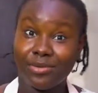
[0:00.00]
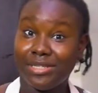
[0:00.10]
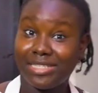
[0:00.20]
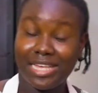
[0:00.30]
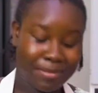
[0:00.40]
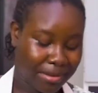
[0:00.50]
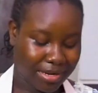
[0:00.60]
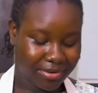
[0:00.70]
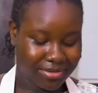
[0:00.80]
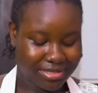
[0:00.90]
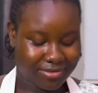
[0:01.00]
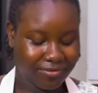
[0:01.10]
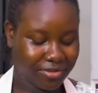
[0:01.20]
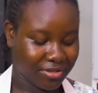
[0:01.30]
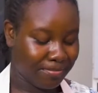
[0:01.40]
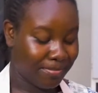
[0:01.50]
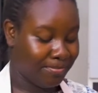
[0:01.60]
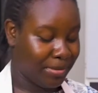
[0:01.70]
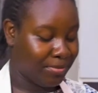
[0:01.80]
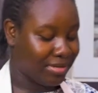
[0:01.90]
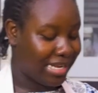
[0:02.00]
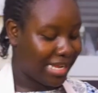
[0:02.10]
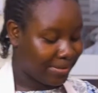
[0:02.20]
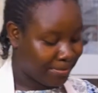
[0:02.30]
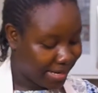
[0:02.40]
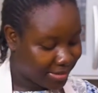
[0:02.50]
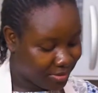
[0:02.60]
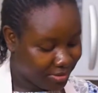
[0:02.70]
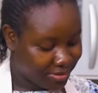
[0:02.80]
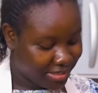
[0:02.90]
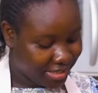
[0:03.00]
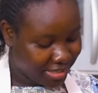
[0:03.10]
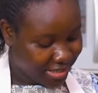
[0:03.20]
this came about for some people that like backstory.